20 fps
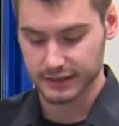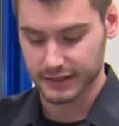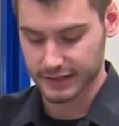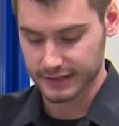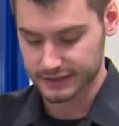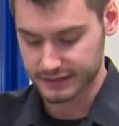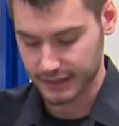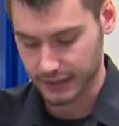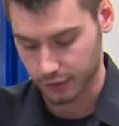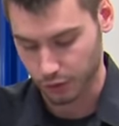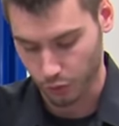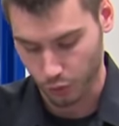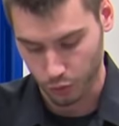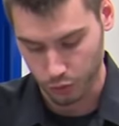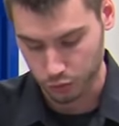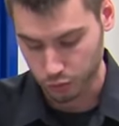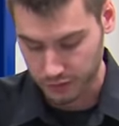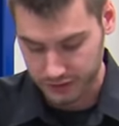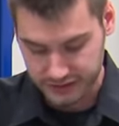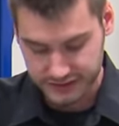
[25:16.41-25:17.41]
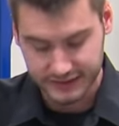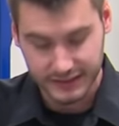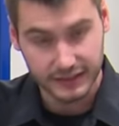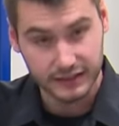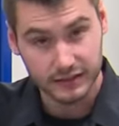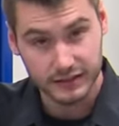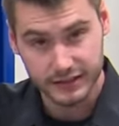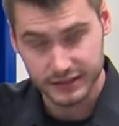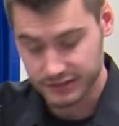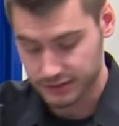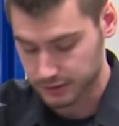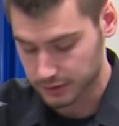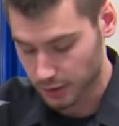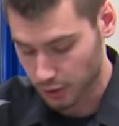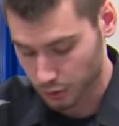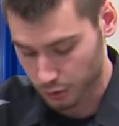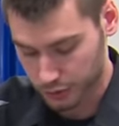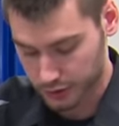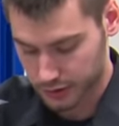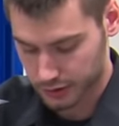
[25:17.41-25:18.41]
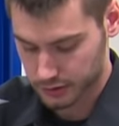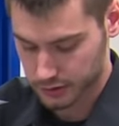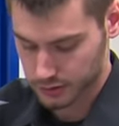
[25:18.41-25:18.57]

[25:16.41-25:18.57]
is that whole? What exactly is load?